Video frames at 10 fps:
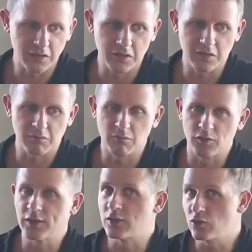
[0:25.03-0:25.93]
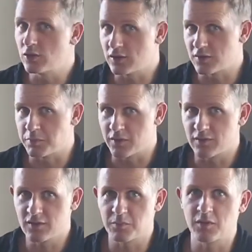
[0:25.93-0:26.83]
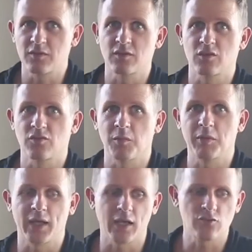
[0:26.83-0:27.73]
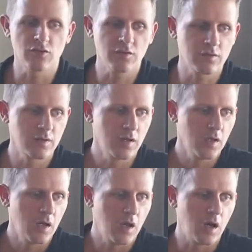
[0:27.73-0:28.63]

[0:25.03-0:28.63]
in this business of applications,